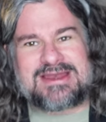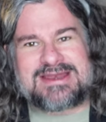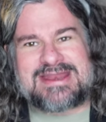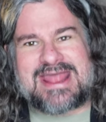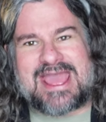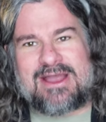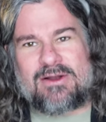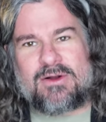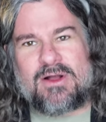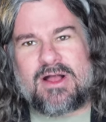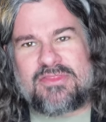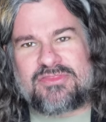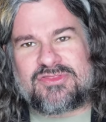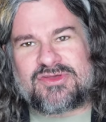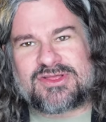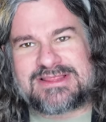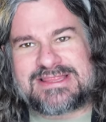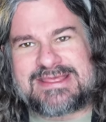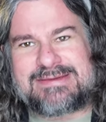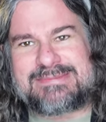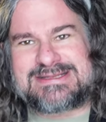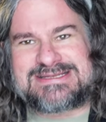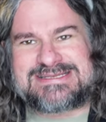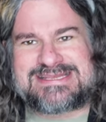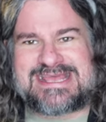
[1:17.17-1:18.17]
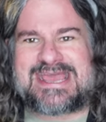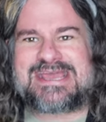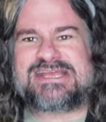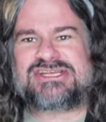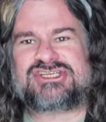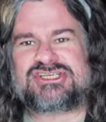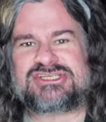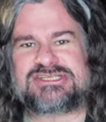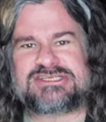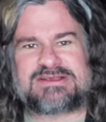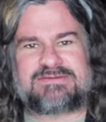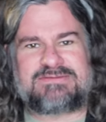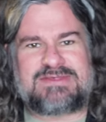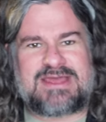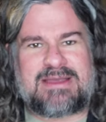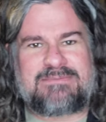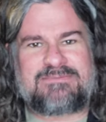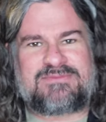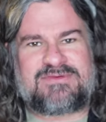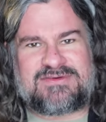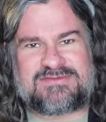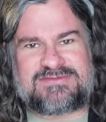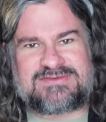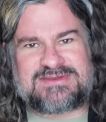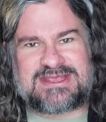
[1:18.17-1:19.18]
Now, the limitations of the
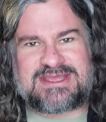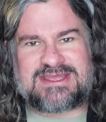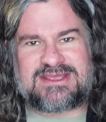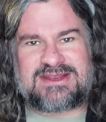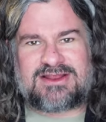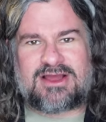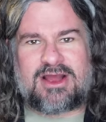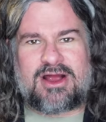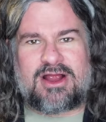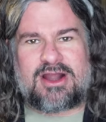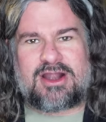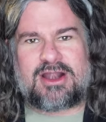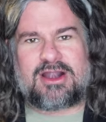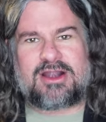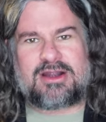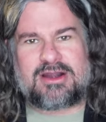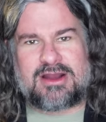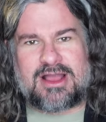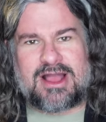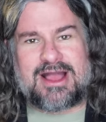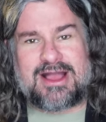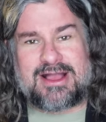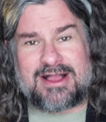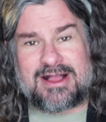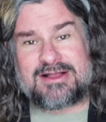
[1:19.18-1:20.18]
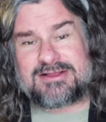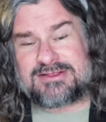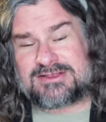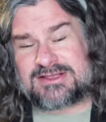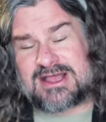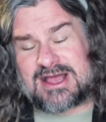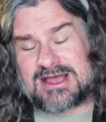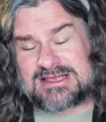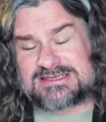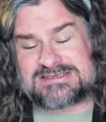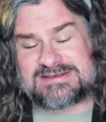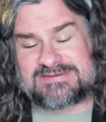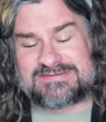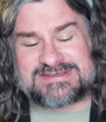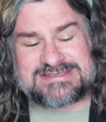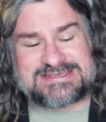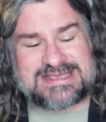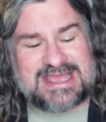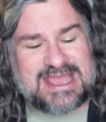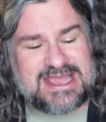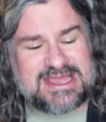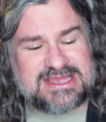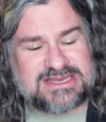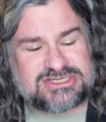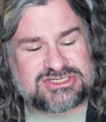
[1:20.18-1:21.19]
M15 are because of its
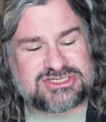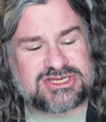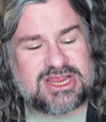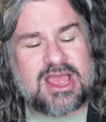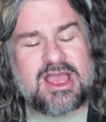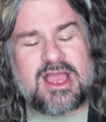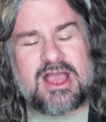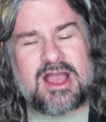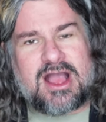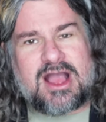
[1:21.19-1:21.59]
age.